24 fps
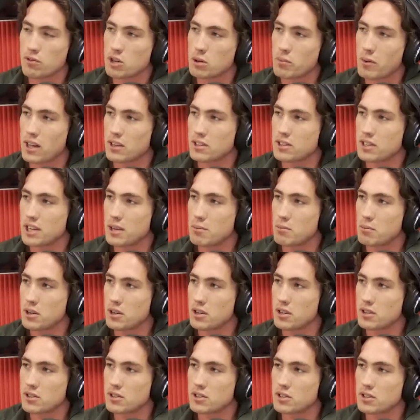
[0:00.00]
for about ten
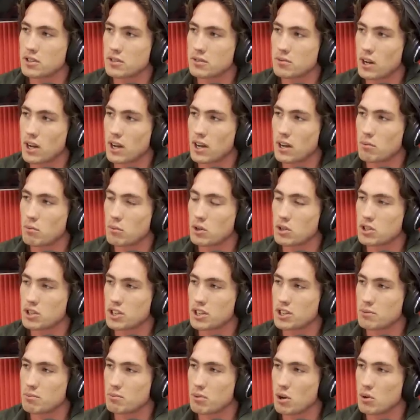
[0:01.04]
minutes. Um, yeah, um, which
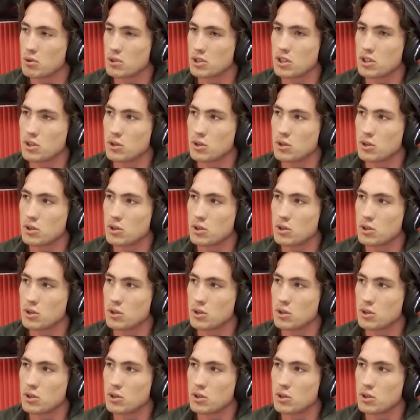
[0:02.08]
doesn't pose a